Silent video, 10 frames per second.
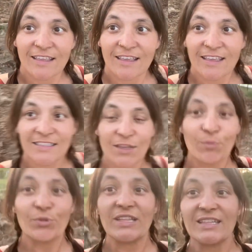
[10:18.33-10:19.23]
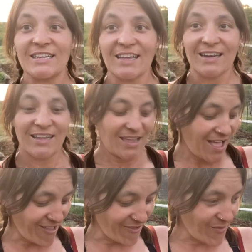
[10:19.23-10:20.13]
is completely done.
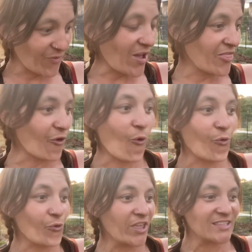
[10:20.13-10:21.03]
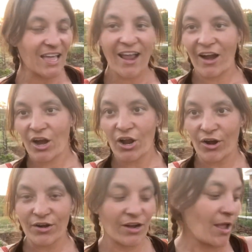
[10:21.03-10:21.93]
I've got the whole entire
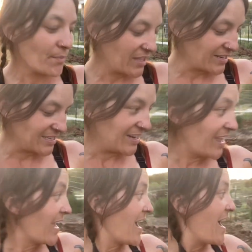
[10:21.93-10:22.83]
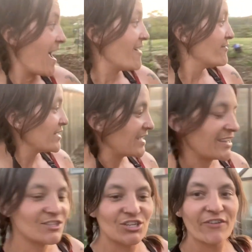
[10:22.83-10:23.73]
garden planted. Every
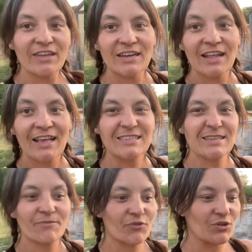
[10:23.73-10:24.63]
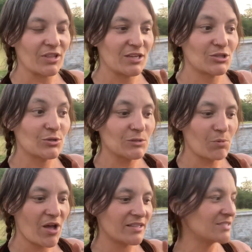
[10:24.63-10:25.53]
inch of it, except for like 2
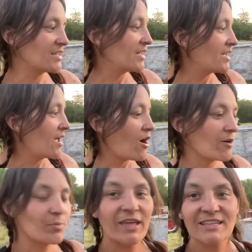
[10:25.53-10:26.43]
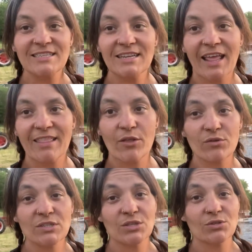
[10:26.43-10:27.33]
spots, are planted, and the only
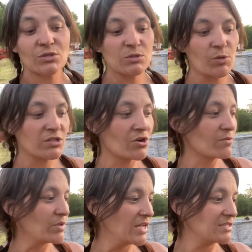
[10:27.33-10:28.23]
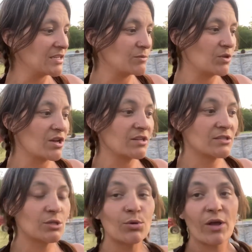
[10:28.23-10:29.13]
reason those 2 spots aren't planted is because
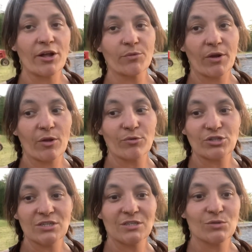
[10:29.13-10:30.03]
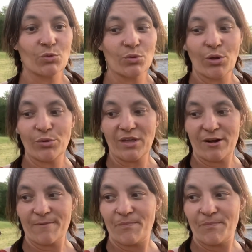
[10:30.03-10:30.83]
2 elderberry bushes will go there.